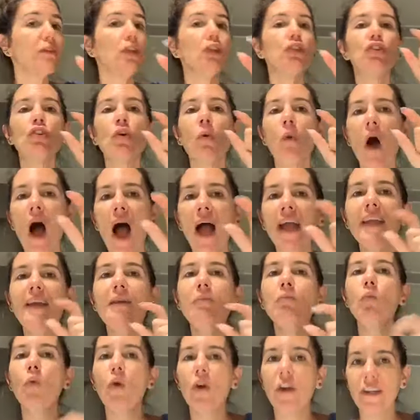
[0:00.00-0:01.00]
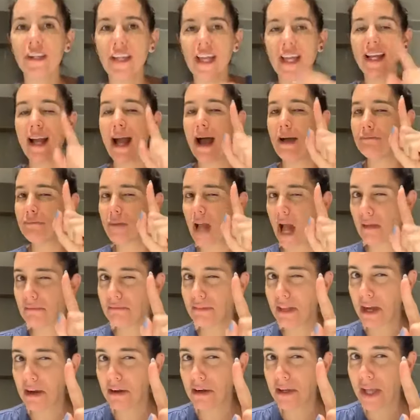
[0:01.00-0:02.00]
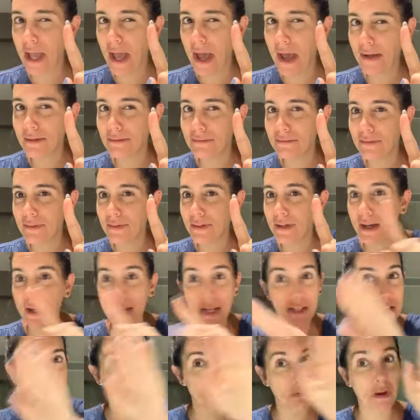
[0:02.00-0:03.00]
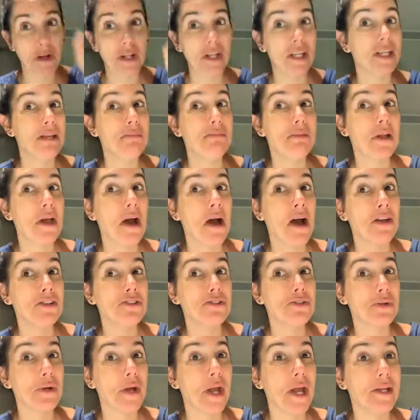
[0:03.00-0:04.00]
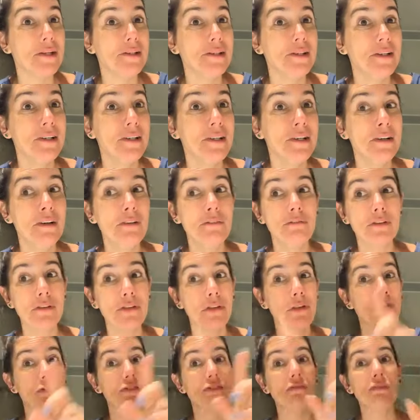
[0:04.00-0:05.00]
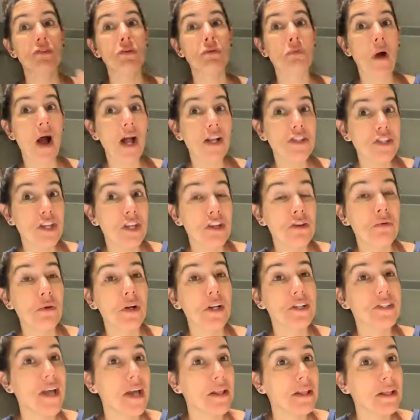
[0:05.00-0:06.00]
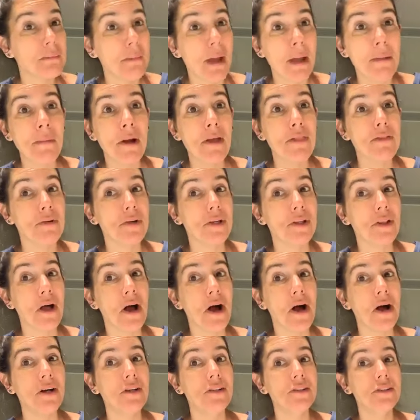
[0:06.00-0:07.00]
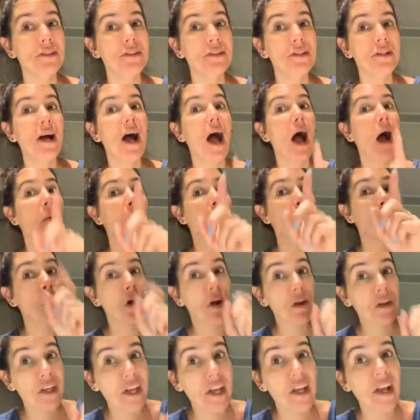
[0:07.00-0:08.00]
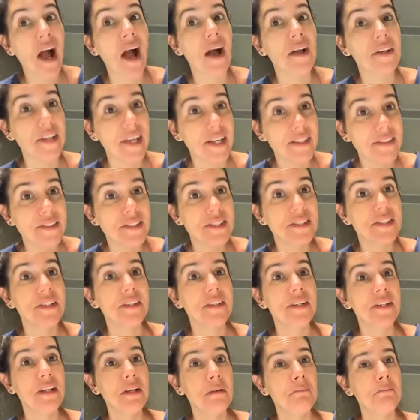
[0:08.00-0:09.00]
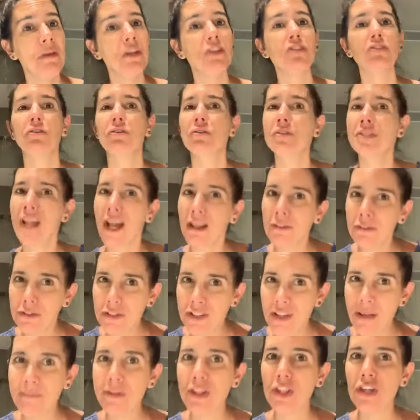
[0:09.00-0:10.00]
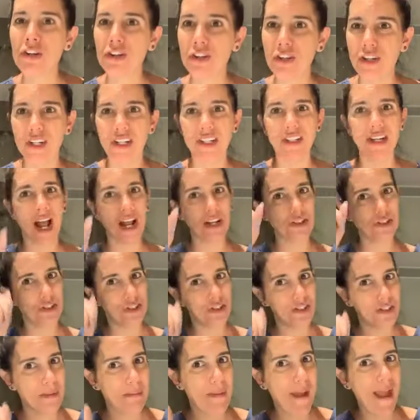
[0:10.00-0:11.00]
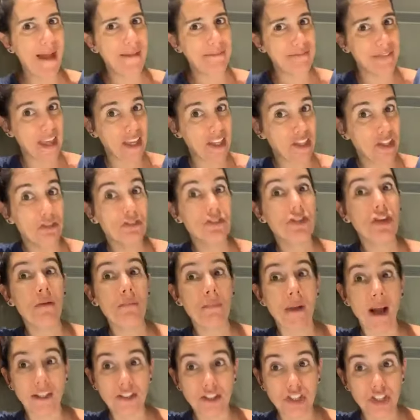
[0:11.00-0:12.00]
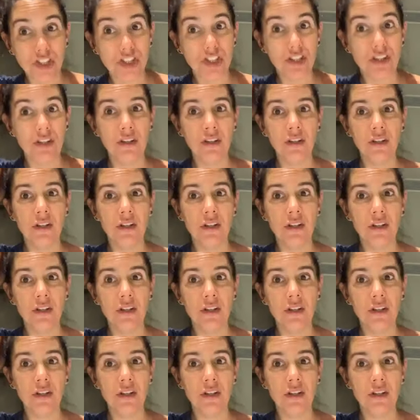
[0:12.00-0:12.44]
So I am working. I'm not there yet. I just want to keep it one hundred. For those of you watching who are telling my mother-in-law, I'm working on it. Make sure you tell her some of the good and not just the bad. Thank you so much.